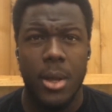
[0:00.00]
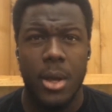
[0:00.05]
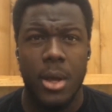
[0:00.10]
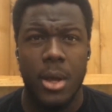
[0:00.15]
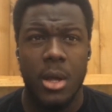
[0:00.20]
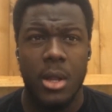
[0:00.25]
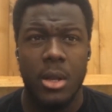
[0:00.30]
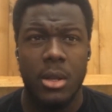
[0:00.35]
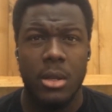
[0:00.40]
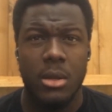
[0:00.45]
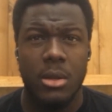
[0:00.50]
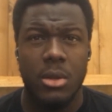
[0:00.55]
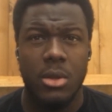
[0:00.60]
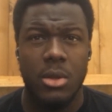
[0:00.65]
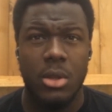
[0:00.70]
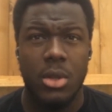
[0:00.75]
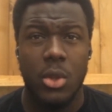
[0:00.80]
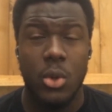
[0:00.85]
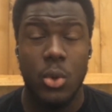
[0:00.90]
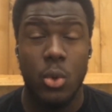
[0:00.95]
And
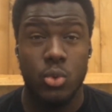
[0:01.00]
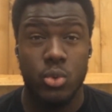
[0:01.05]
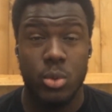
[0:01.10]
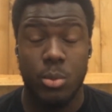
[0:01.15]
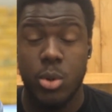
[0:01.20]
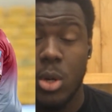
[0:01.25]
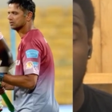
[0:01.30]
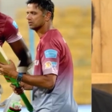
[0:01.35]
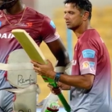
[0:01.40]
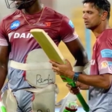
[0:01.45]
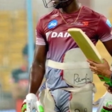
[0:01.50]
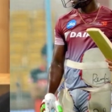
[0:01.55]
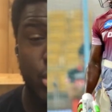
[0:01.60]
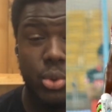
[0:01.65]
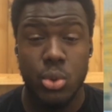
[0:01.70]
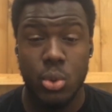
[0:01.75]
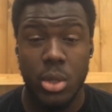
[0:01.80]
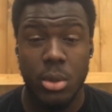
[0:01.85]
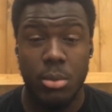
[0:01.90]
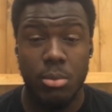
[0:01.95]
those were probably
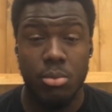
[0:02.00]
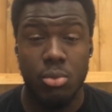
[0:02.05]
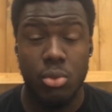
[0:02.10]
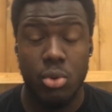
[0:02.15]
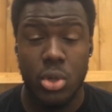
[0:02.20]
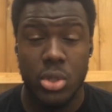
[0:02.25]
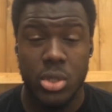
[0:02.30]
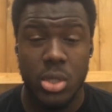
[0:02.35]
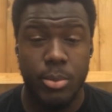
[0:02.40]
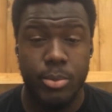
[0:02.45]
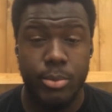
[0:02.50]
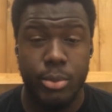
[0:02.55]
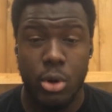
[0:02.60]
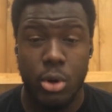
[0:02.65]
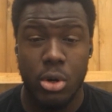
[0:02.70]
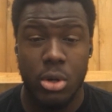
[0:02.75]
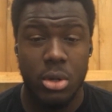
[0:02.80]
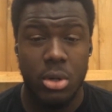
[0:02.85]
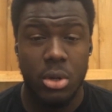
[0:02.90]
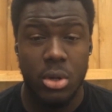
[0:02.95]
two of the most
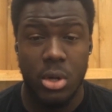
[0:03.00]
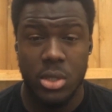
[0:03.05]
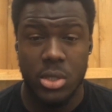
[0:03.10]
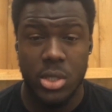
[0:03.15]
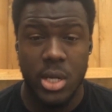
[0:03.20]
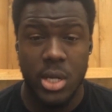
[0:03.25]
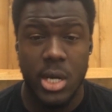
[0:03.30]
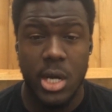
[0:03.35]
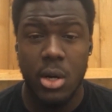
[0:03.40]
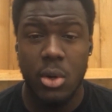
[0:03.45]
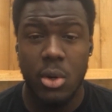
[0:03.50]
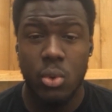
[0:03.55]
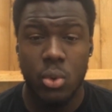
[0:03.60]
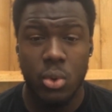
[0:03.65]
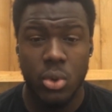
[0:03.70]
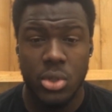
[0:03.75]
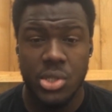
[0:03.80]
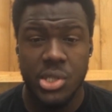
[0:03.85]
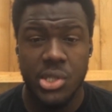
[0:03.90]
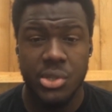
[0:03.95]
important knocks in that
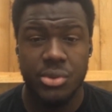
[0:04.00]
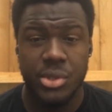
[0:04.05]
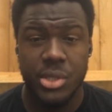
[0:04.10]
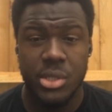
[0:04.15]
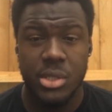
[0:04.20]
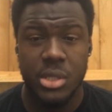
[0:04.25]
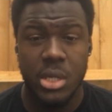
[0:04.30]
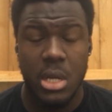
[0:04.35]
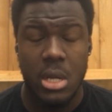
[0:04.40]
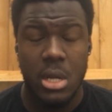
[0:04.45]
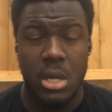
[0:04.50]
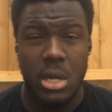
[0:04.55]
whole series.